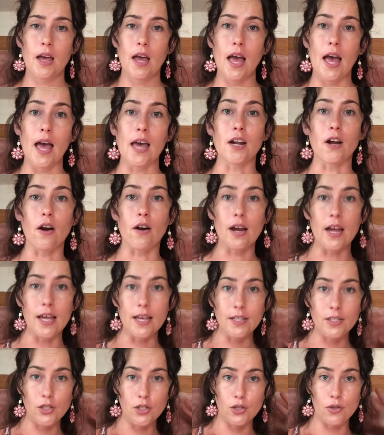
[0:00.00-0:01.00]
and our
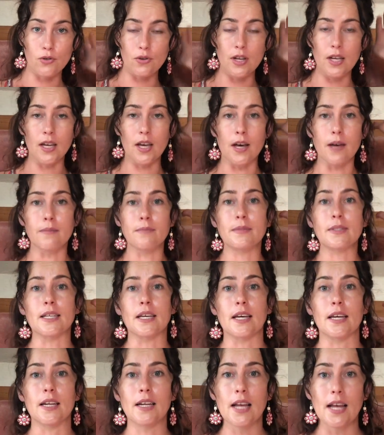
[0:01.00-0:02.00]
history comes
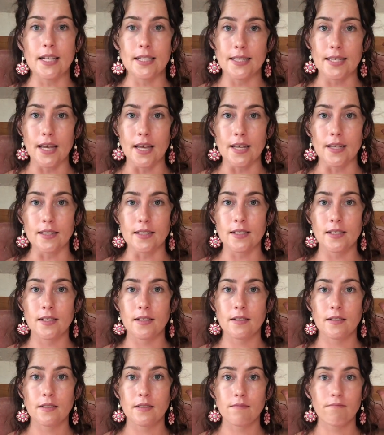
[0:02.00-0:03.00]
in and says,
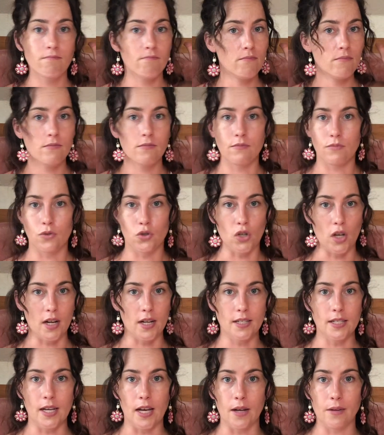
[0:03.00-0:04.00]
shut
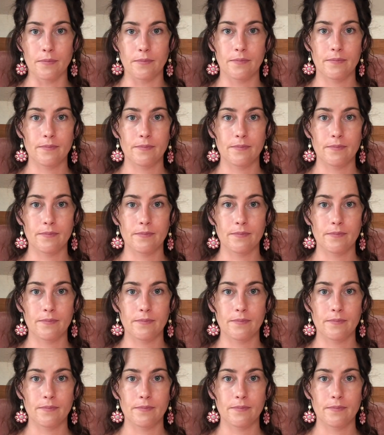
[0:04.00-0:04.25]
it down.